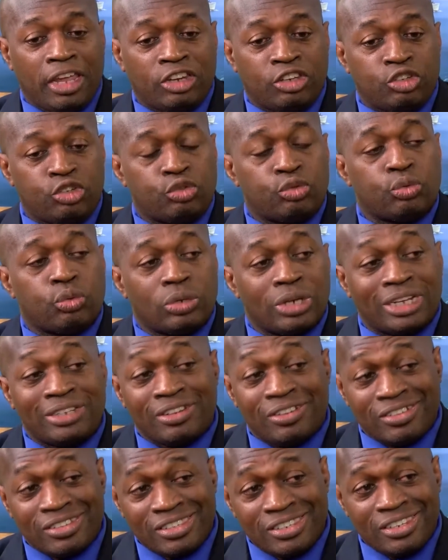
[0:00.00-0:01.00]
ensure
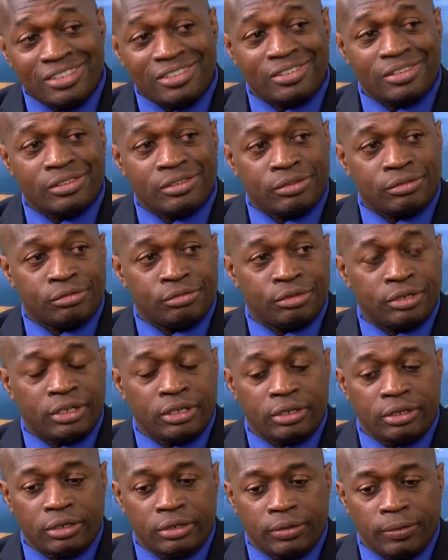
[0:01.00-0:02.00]
that our
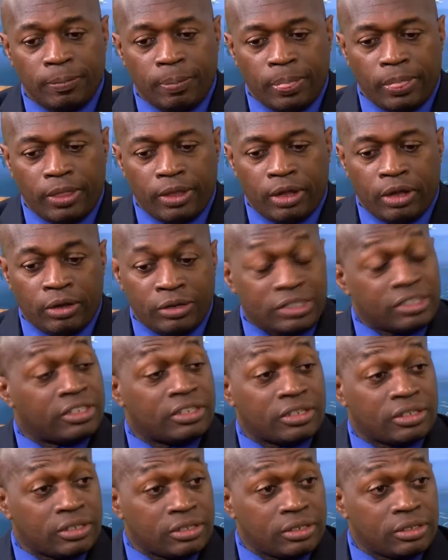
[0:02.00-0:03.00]
citizenry, our
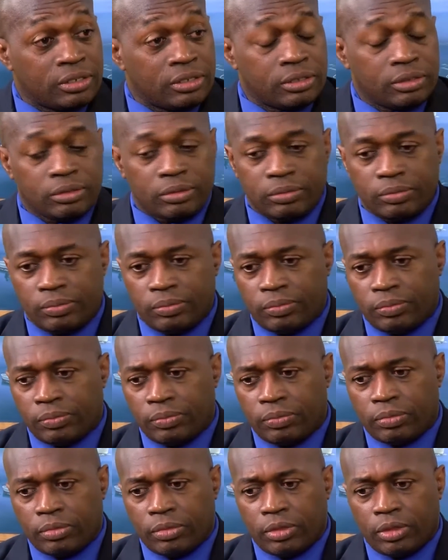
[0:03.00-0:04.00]
citizens,
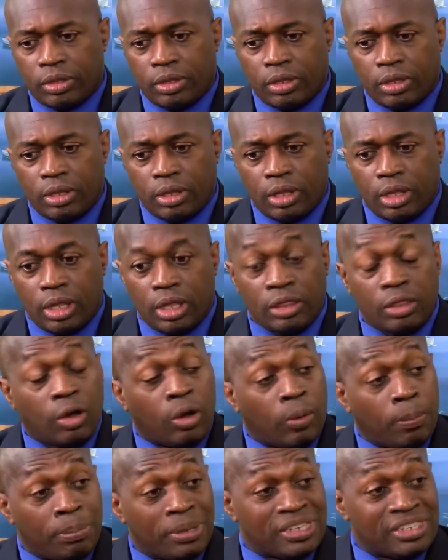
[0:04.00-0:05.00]

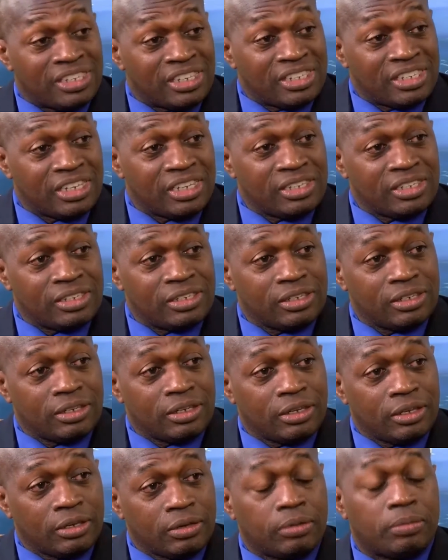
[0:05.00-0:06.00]
our businesses
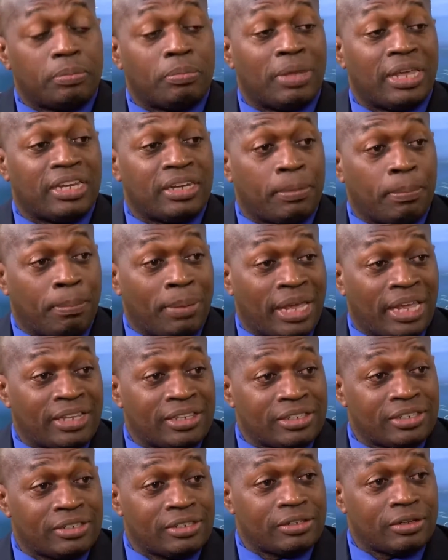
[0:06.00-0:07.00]
could make the
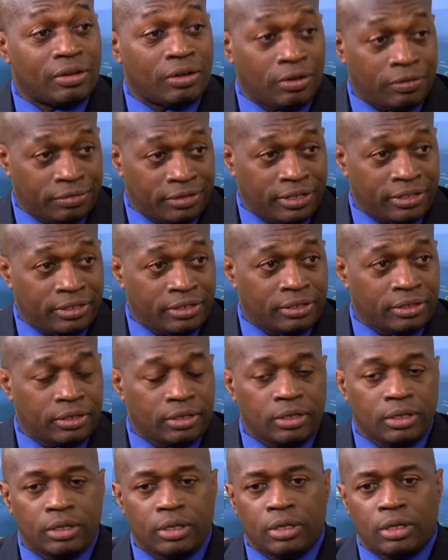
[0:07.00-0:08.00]
best of it.
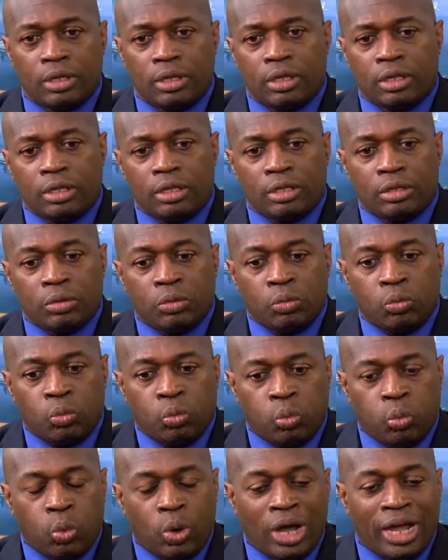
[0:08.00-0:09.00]

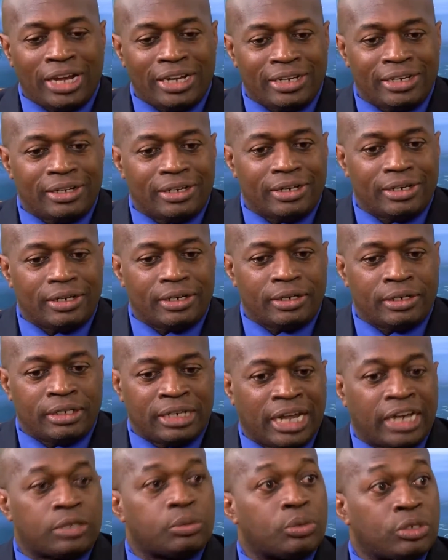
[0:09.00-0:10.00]
What
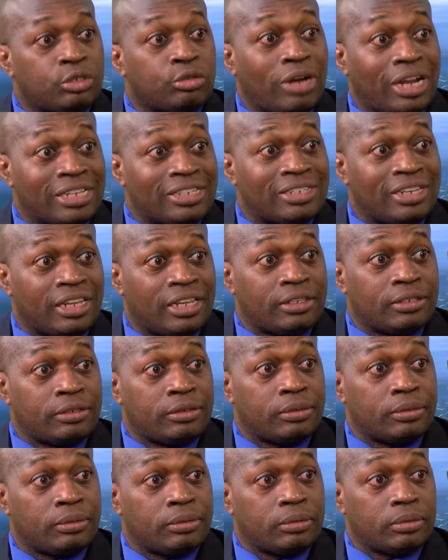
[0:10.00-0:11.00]
that would
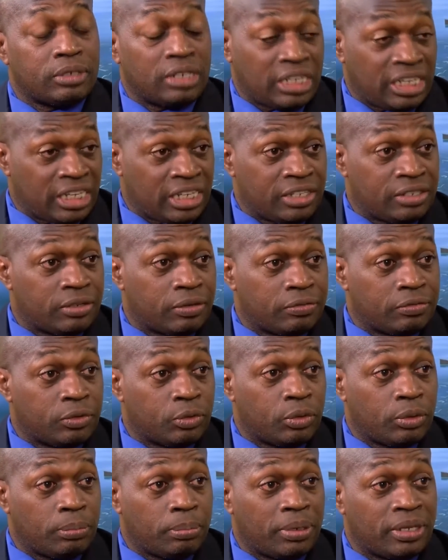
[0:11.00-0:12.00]
translate to, the ease of
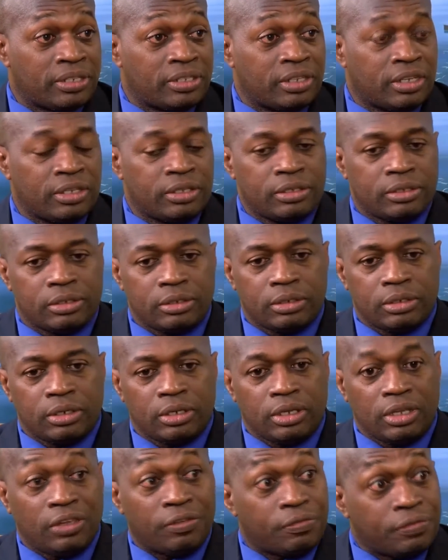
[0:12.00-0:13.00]
doing business,
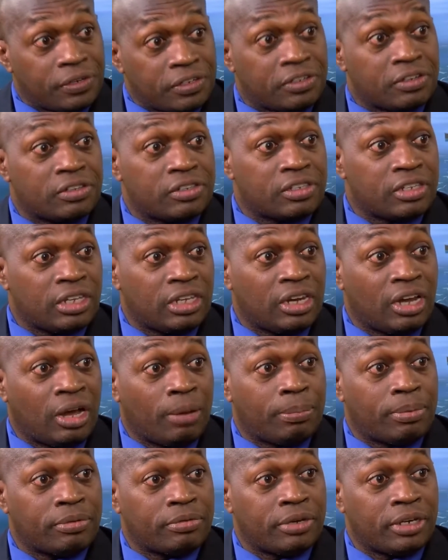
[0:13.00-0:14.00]
efficiency in
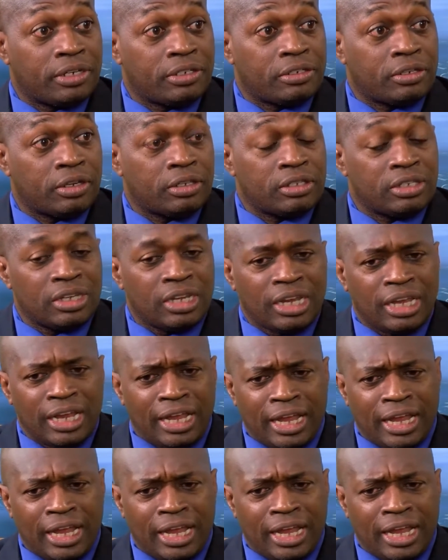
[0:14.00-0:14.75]
operations,